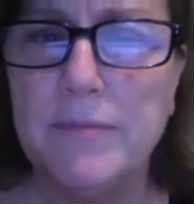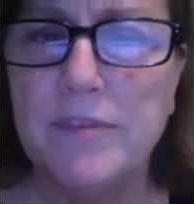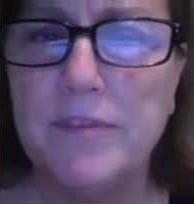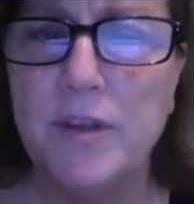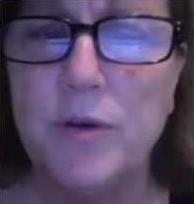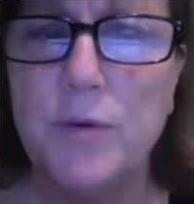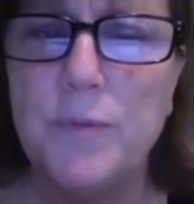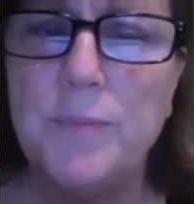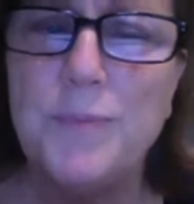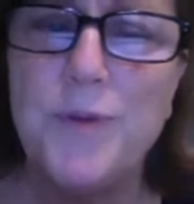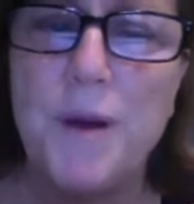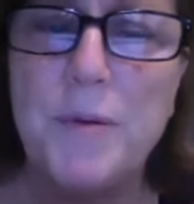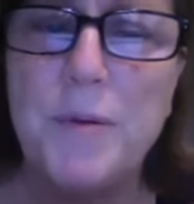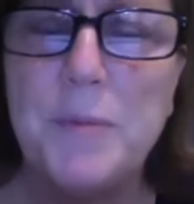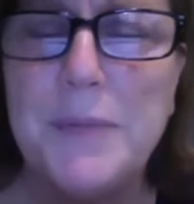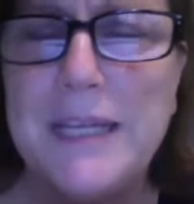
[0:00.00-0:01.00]
so
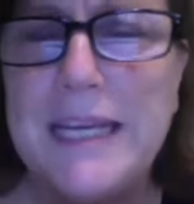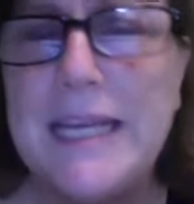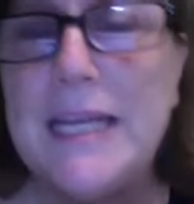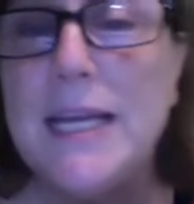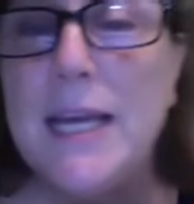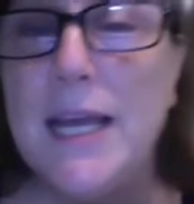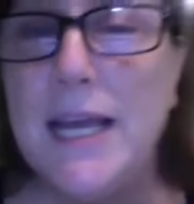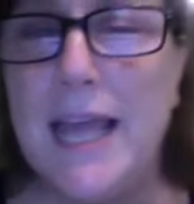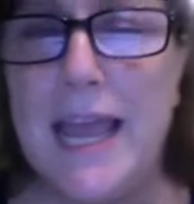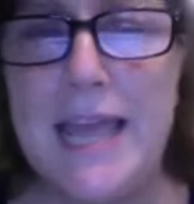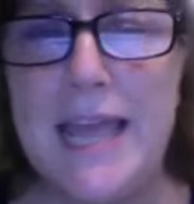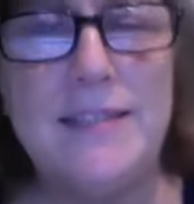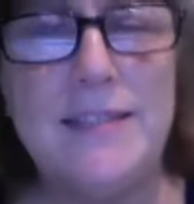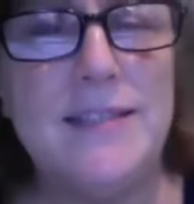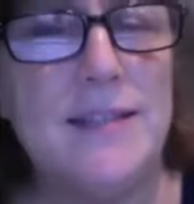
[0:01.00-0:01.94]
probably eight